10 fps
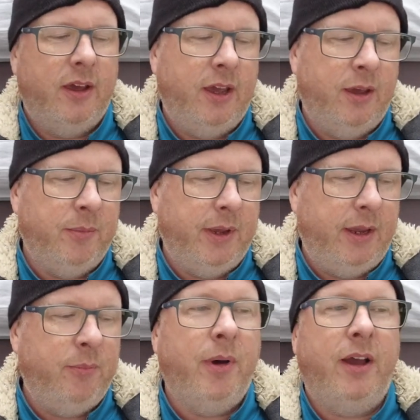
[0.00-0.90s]

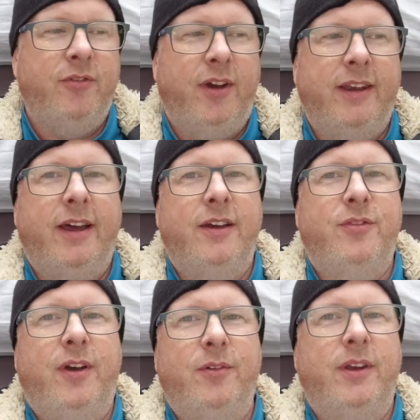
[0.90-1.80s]
In my van I
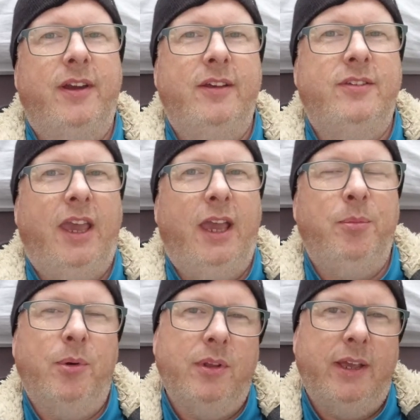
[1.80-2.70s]
found a nice
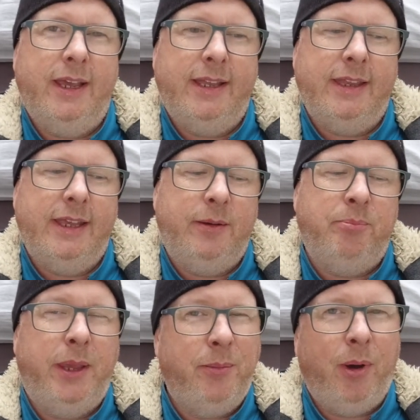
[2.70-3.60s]
cable in the
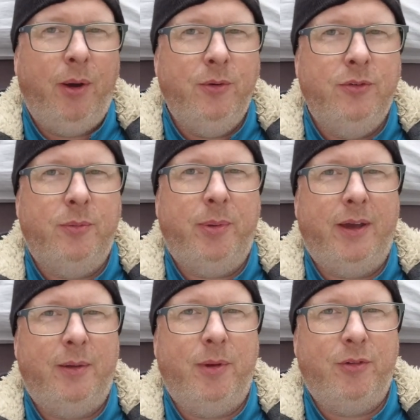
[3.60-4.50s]
B post
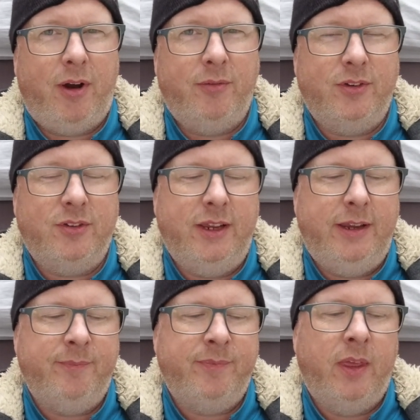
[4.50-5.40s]
behind my driver's seat